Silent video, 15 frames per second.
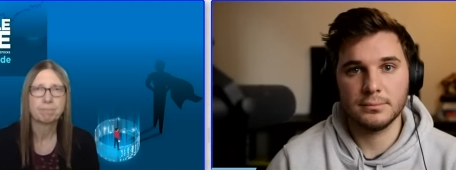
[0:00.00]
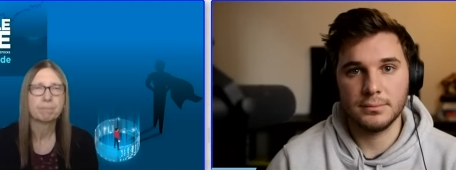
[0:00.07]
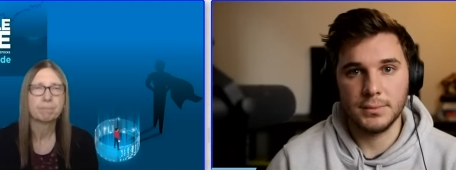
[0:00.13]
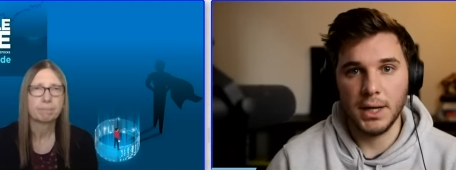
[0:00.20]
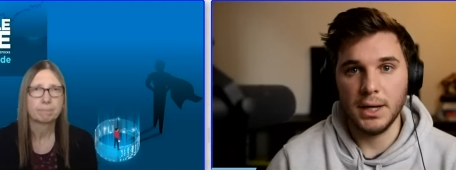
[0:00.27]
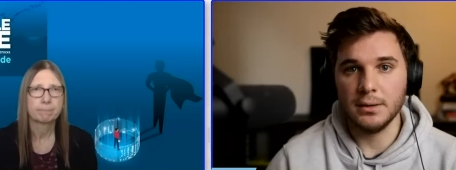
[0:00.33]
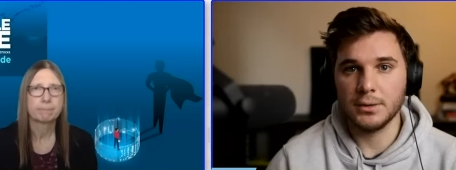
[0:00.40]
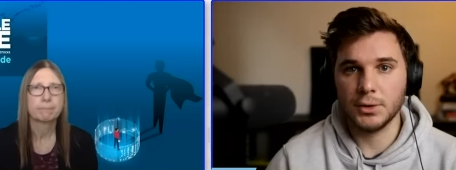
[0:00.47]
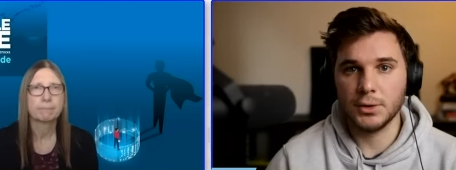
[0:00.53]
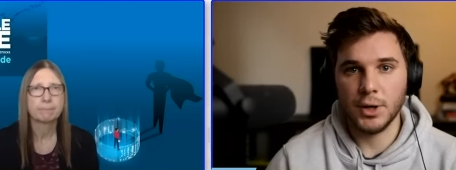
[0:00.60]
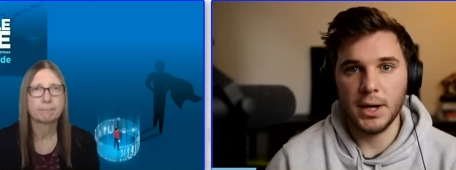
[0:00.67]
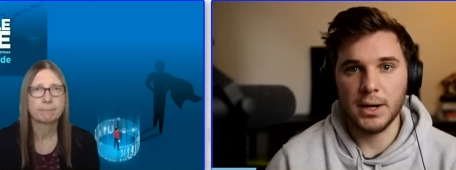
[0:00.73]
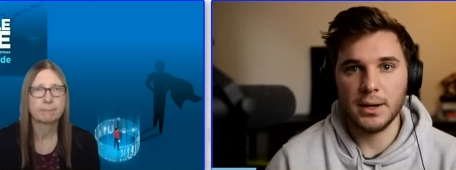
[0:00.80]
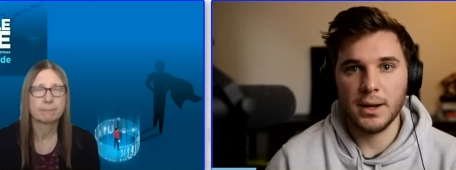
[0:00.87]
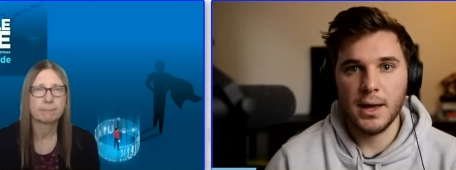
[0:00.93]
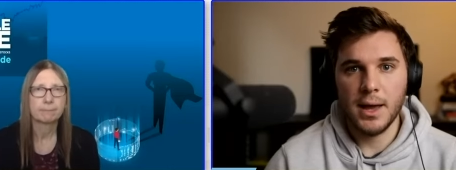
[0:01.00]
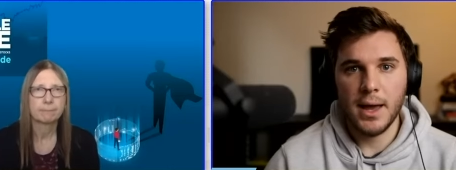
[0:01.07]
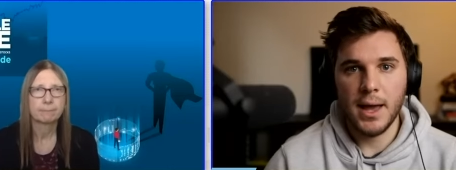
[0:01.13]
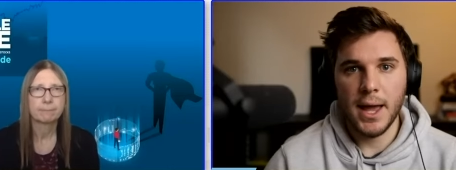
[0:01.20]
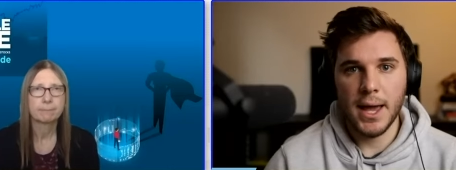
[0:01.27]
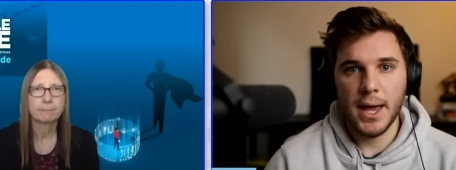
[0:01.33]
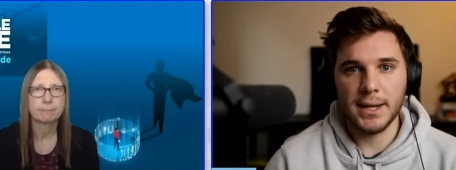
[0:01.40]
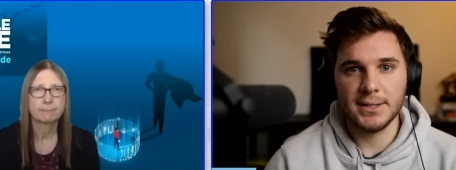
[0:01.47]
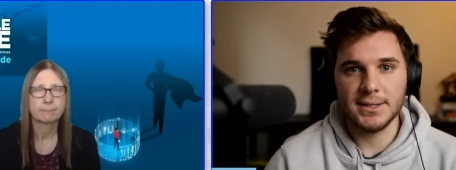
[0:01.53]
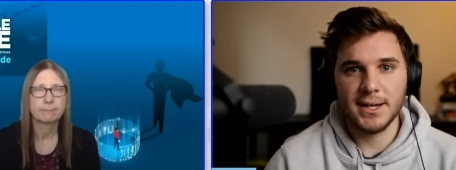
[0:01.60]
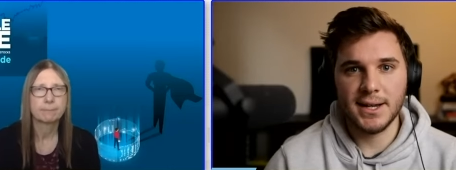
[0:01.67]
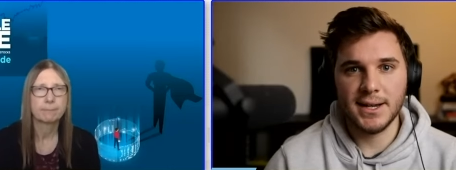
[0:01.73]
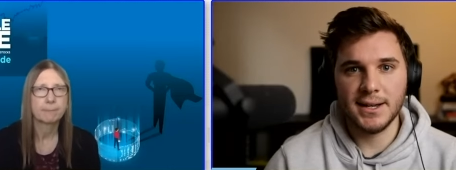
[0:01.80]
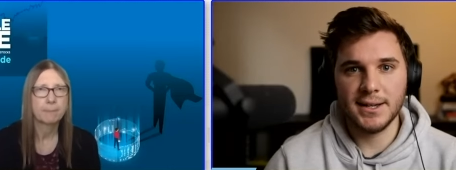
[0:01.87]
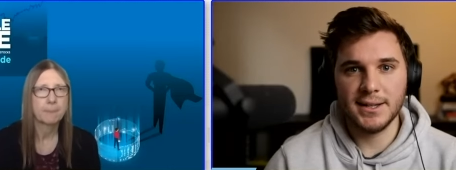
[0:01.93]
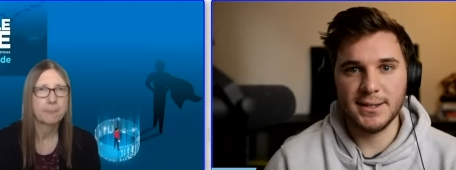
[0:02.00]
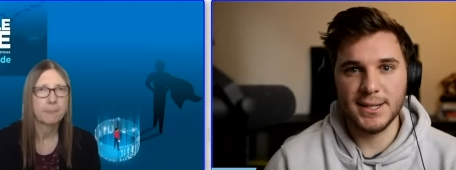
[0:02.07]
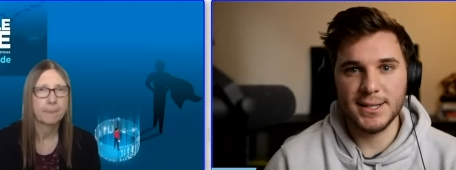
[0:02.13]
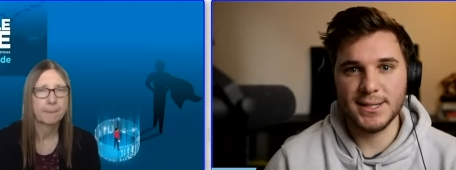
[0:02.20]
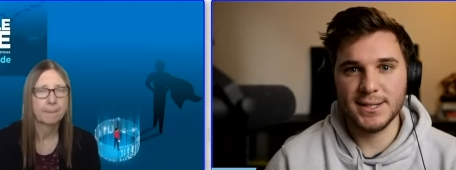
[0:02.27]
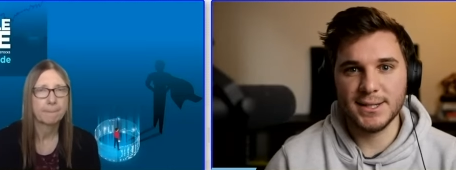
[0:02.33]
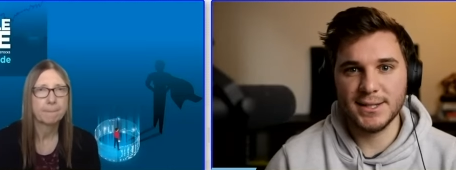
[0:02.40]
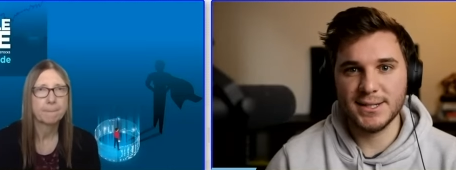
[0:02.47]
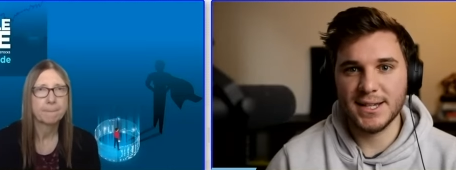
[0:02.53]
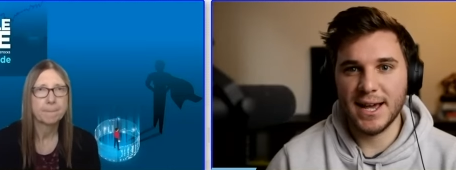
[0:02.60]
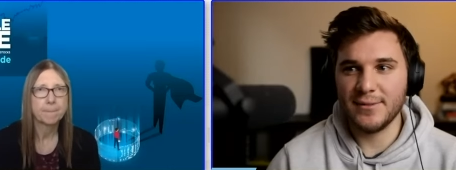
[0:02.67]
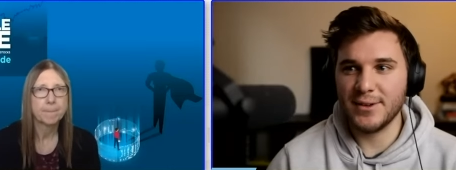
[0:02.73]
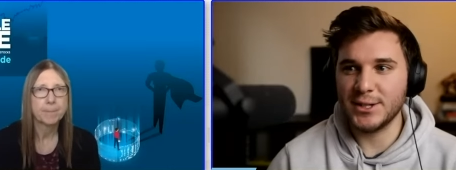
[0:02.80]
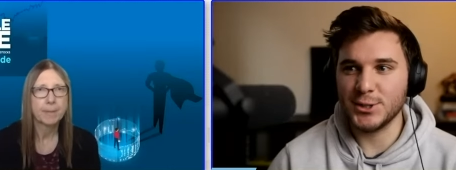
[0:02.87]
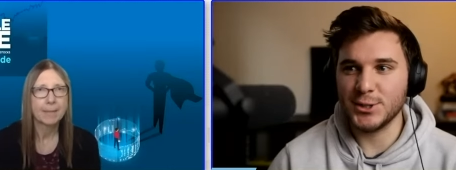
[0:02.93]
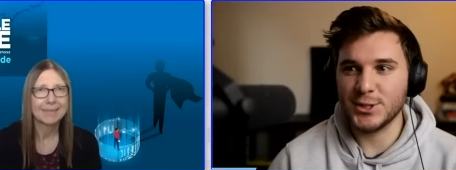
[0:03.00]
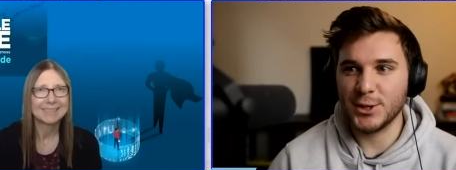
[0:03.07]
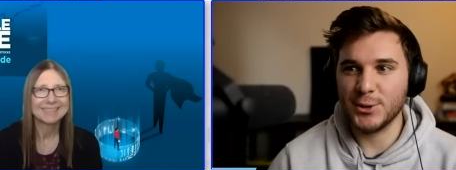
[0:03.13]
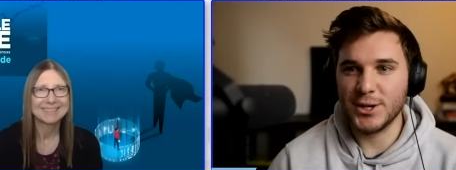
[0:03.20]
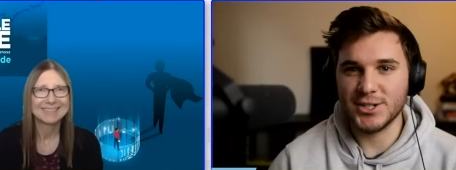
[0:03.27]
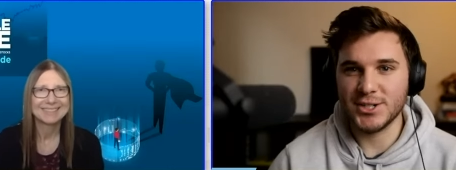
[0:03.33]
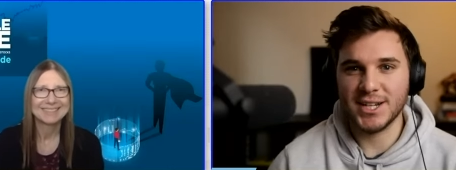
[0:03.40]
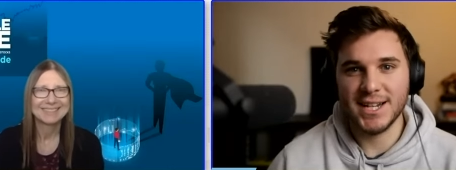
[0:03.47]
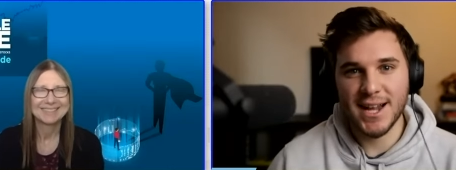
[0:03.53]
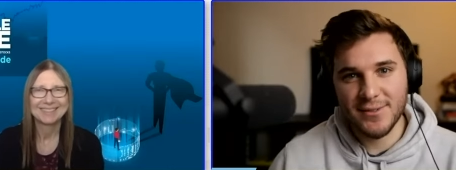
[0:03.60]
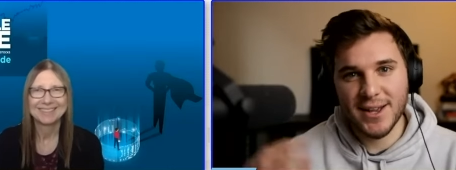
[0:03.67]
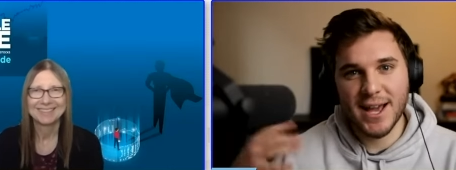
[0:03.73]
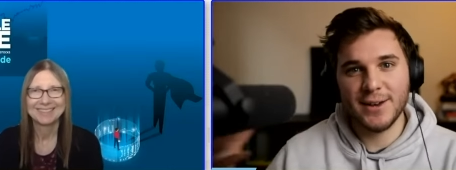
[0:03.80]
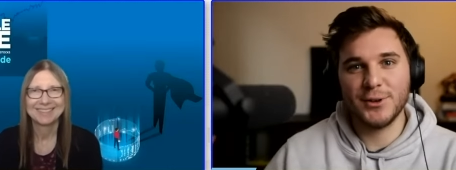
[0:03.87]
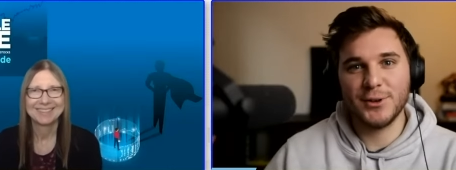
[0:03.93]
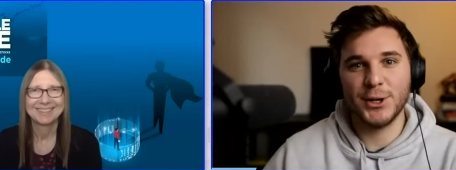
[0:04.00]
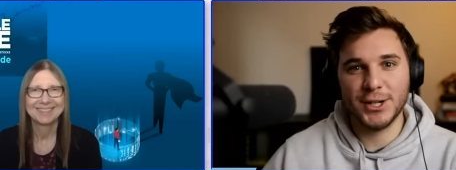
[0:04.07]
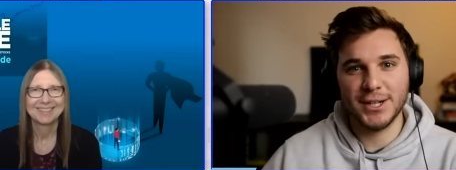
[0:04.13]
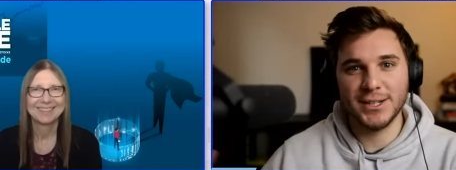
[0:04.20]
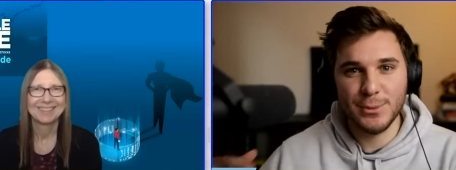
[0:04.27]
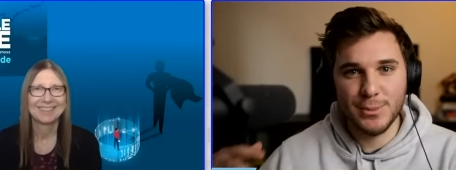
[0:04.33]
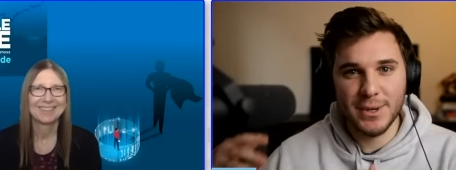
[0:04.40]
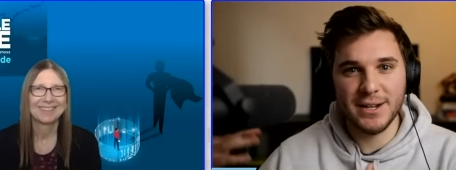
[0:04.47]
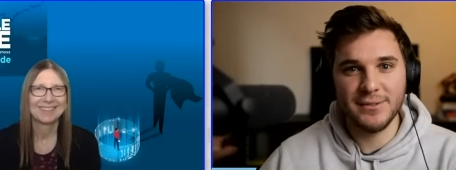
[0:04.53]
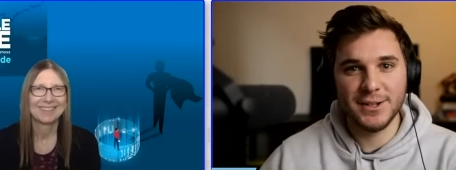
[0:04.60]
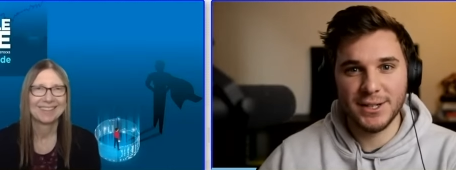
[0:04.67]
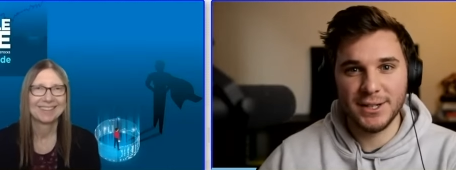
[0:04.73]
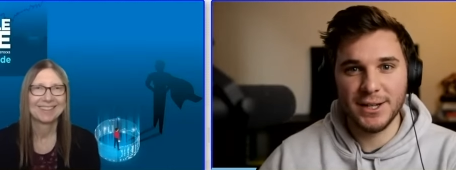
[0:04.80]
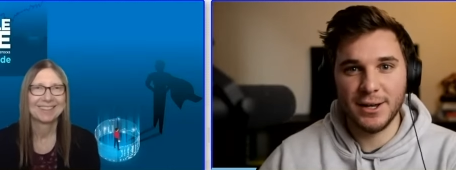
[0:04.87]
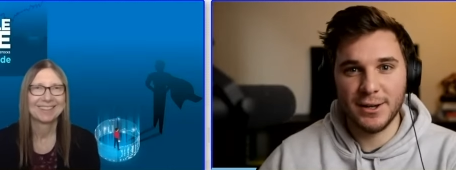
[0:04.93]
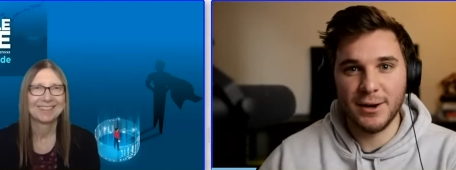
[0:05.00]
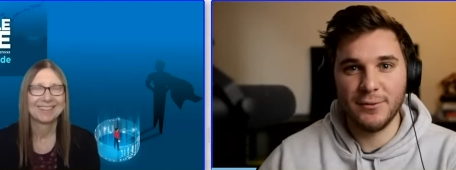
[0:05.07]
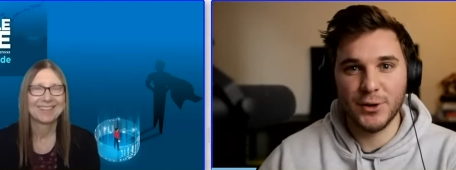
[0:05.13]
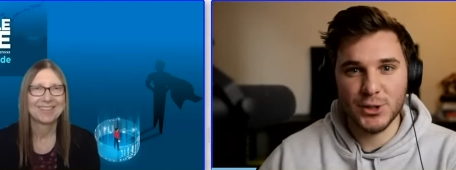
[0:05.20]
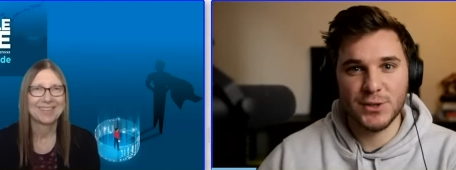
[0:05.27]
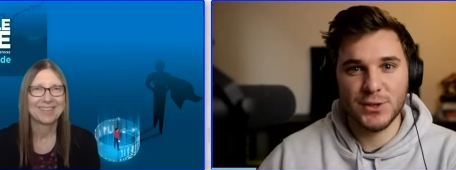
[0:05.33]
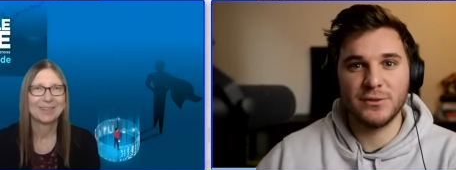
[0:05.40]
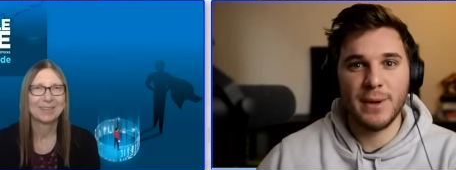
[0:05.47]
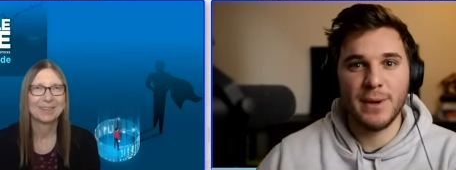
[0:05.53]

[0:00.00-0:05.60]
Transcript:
Speaker 1: Yeah, great. And uh, this is this is kind of an interesting question because I've kind of heard a little bit of a, a version from